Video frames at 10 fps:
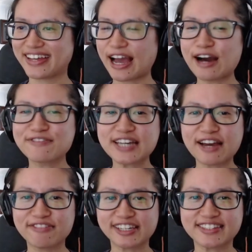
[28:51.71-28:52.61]
After
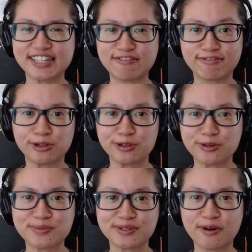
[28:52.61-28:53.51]
having seen
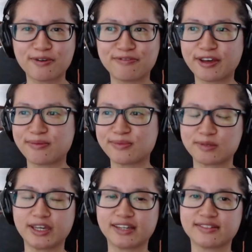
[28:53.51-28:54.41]
volumes of them just
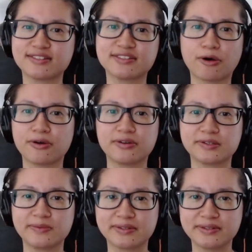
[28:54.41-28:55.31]
being so
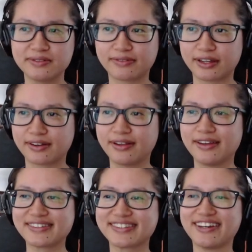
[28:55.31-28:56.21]
dismissive and
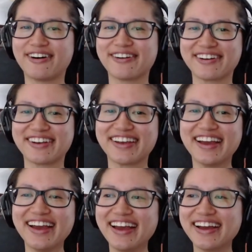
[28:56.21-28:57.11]
so
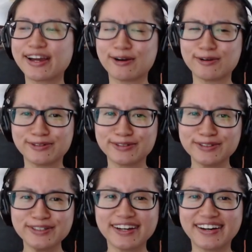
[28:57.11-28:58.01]

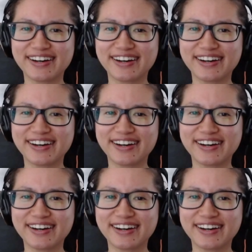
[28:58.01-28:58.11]
cool,